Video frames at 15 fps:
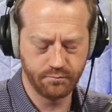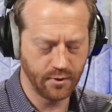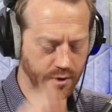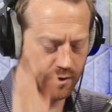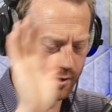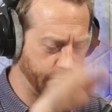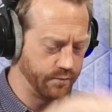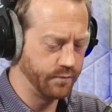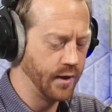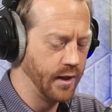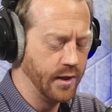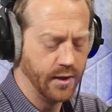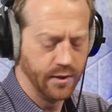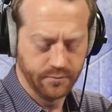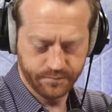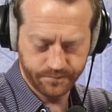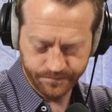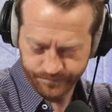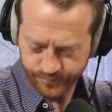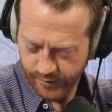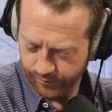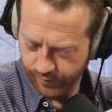I have
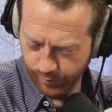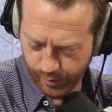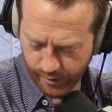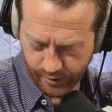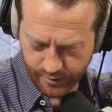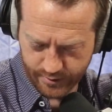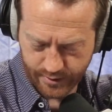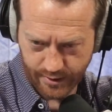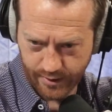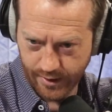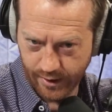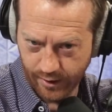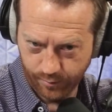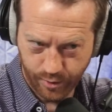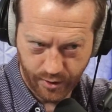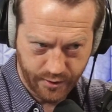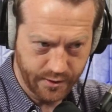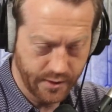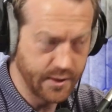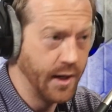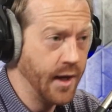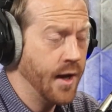different opinions on that. I
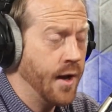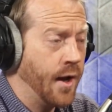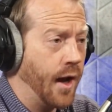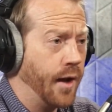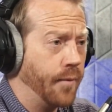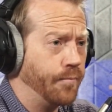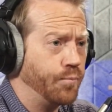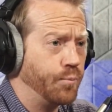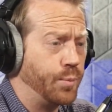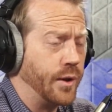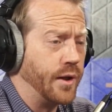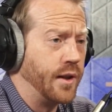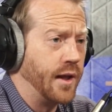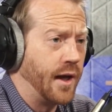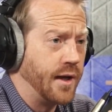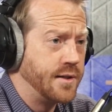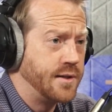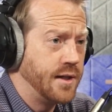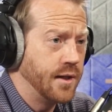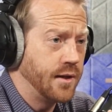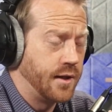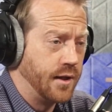apologize. But the
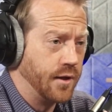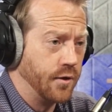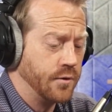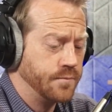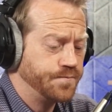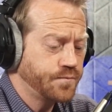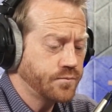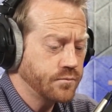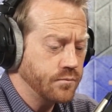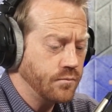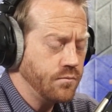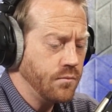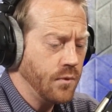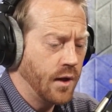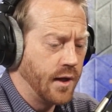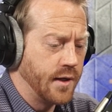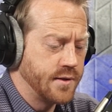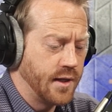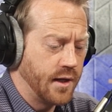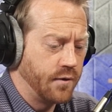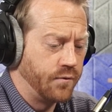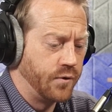idea here is
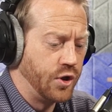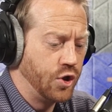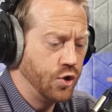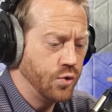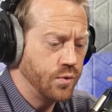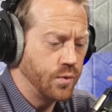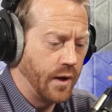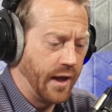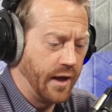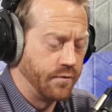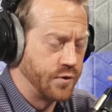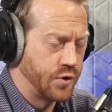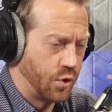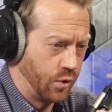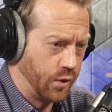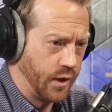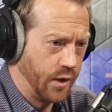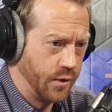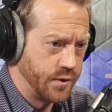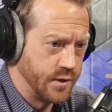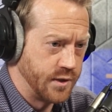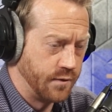that if you have
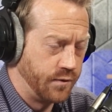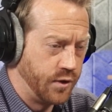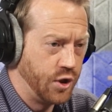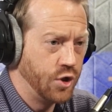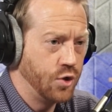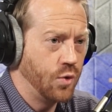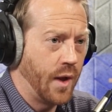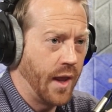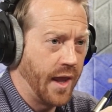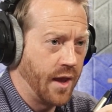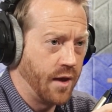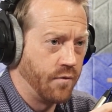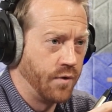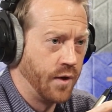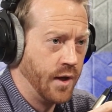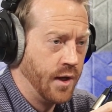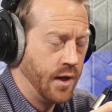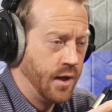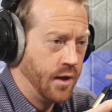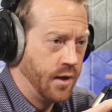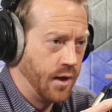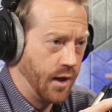scoliosis, if you have
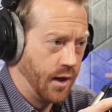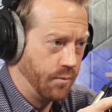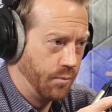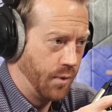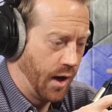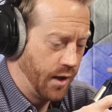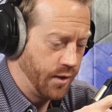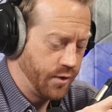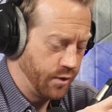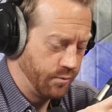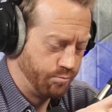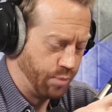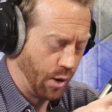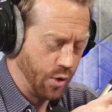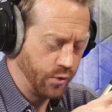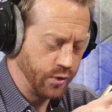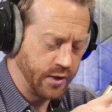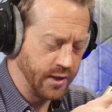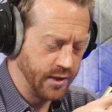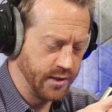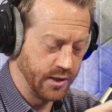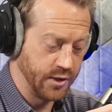other bone
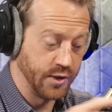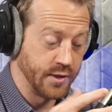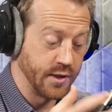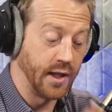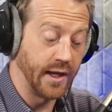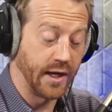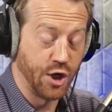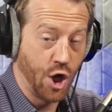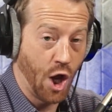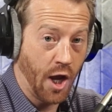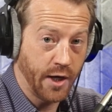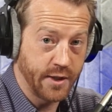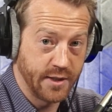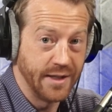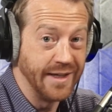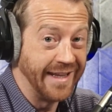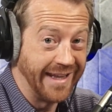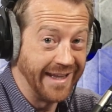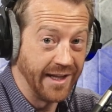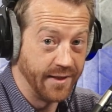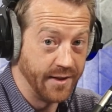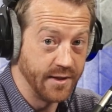conditions like knocked knee
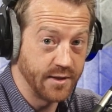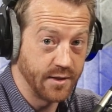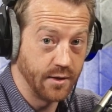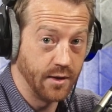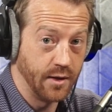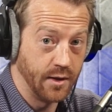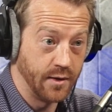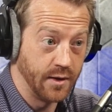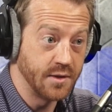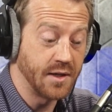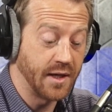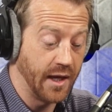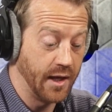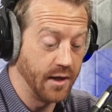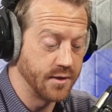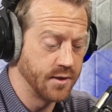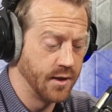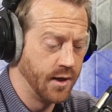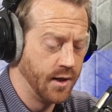in this case,